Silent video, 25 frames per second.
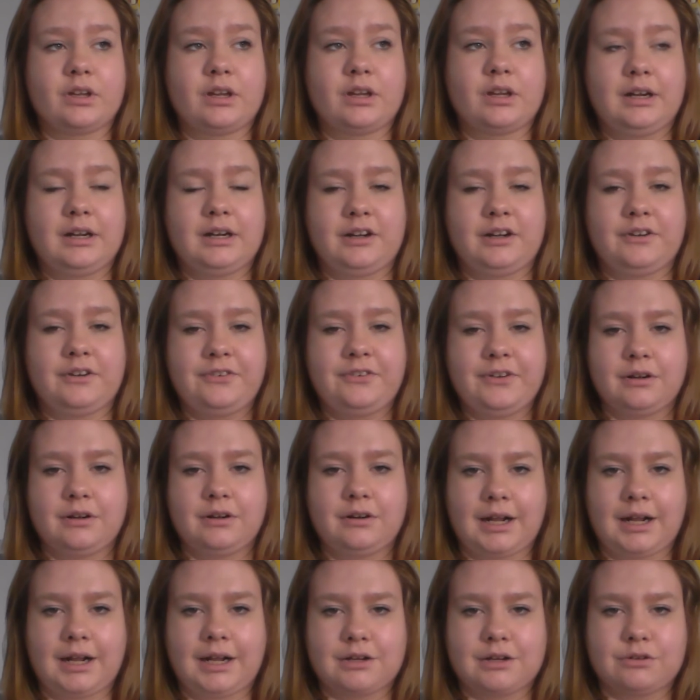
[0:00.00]
and I feel
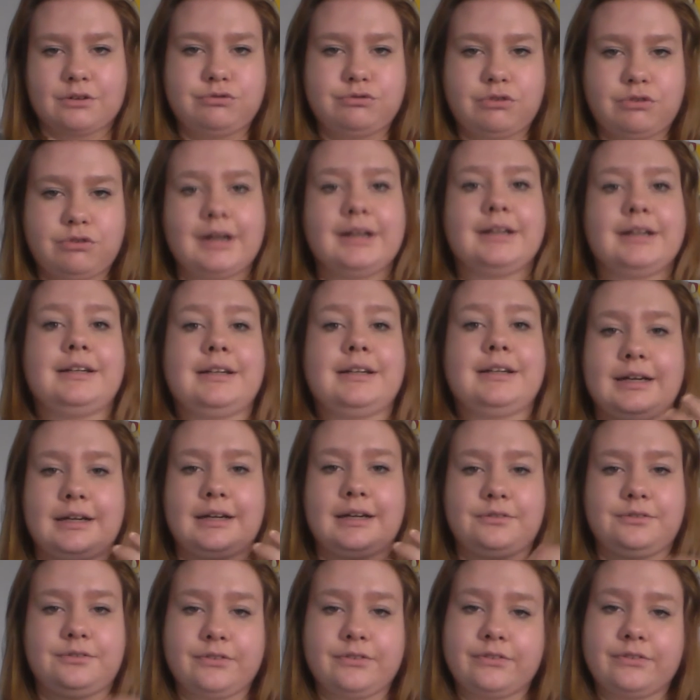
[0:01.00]
like
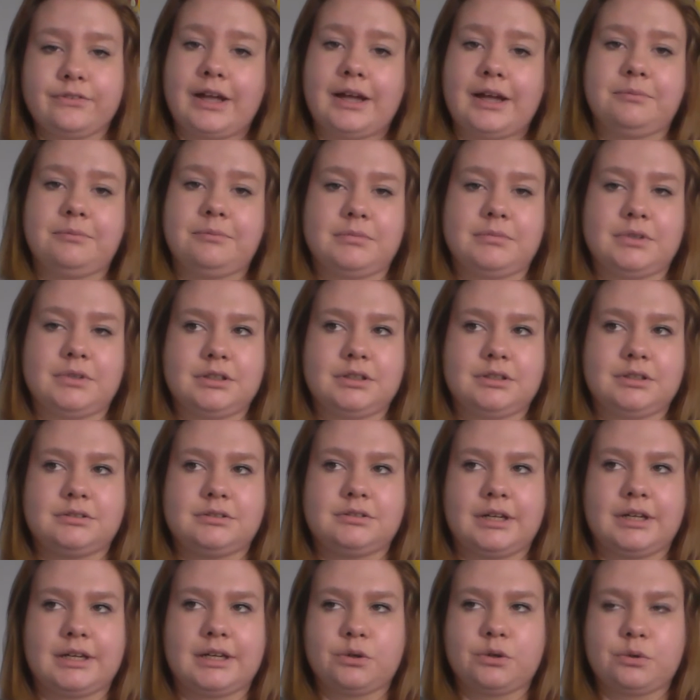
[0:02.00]
writing for them has
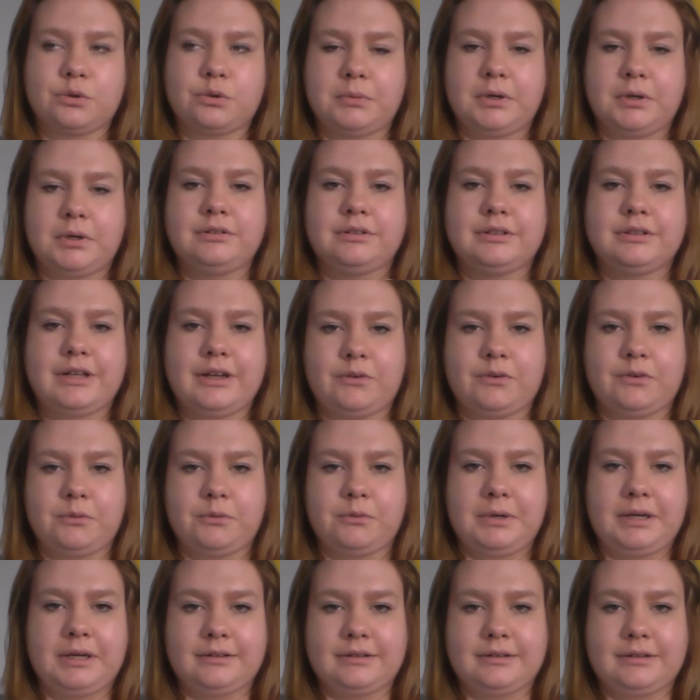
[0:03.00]
like almost given
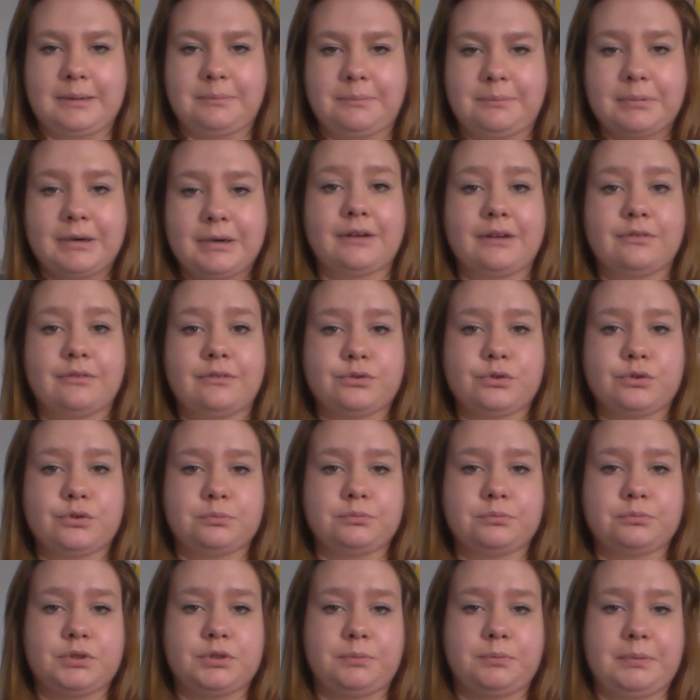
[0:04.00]
me that
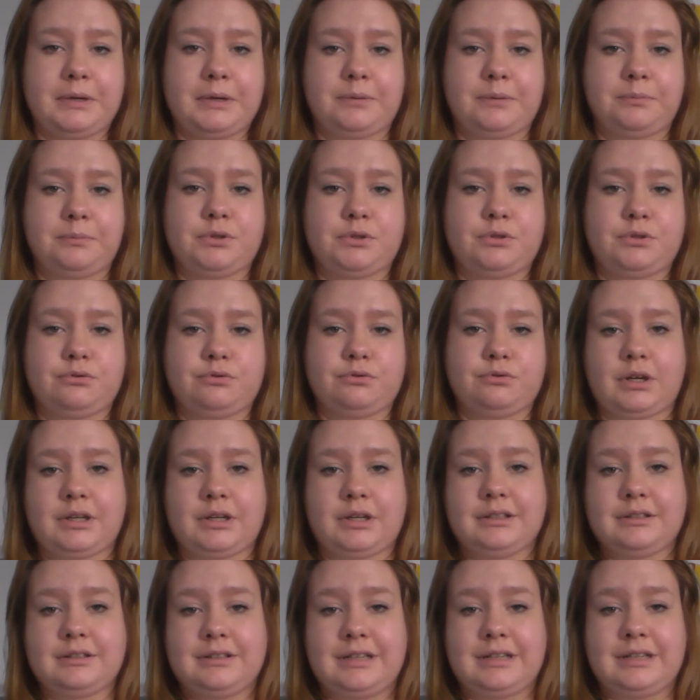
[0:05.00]
platform to be able to
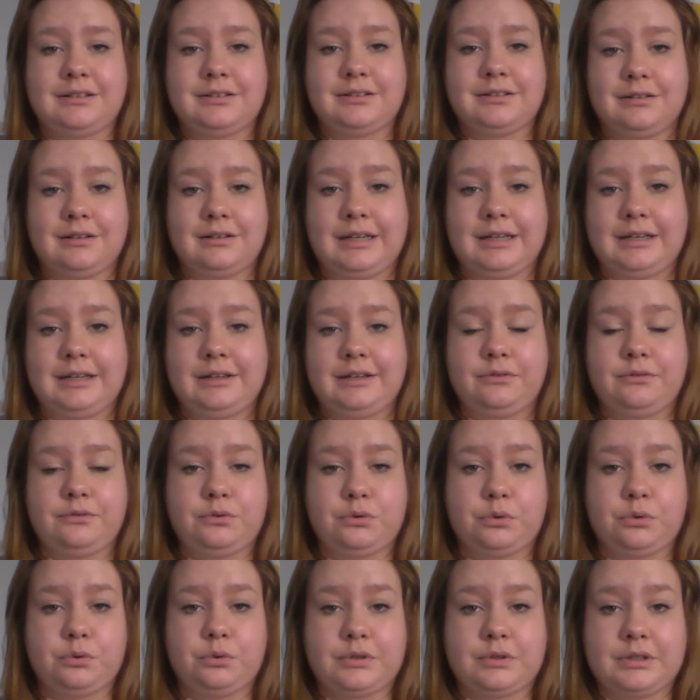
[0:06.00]
write decently
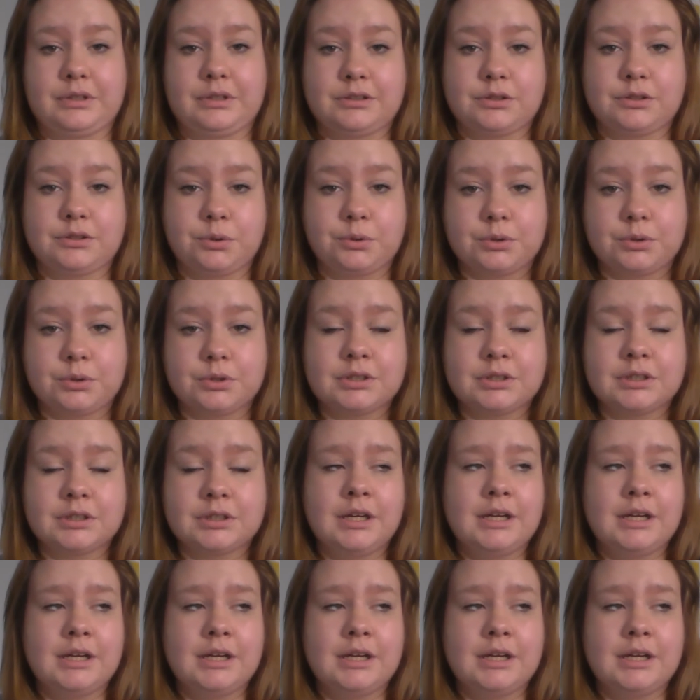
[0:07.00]
for this course,